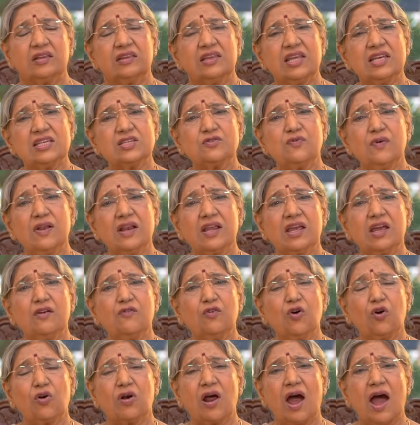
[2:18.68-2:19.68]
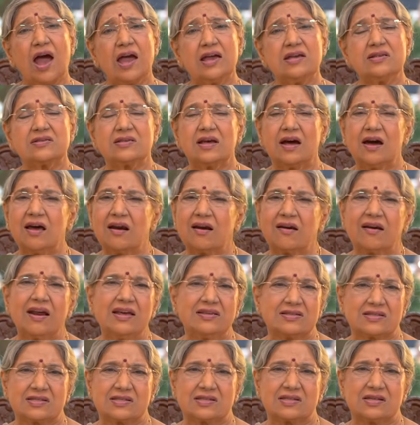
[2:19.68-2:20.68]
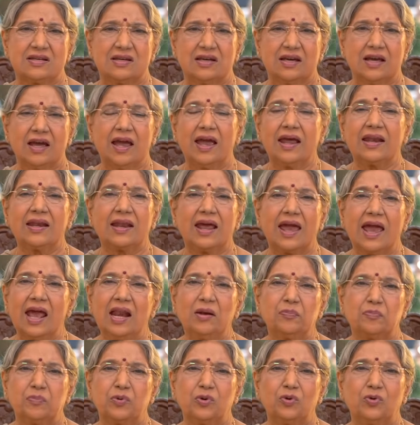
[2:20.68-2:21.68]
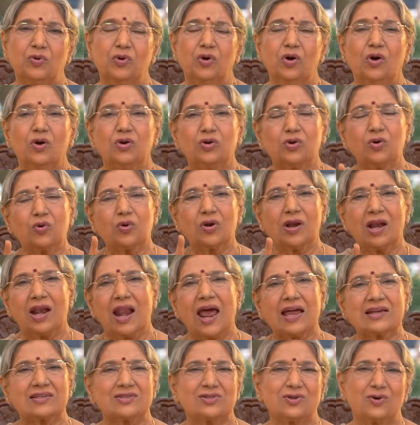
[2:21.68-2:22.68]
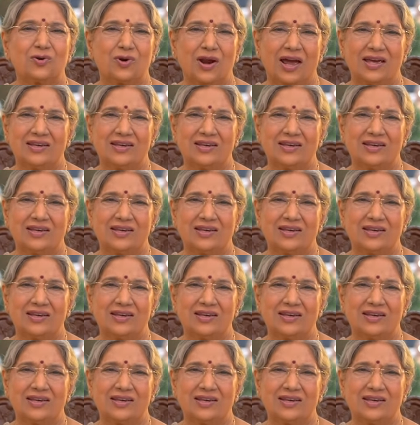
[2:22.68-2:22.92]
This will give your eyes a rest and help you to relax your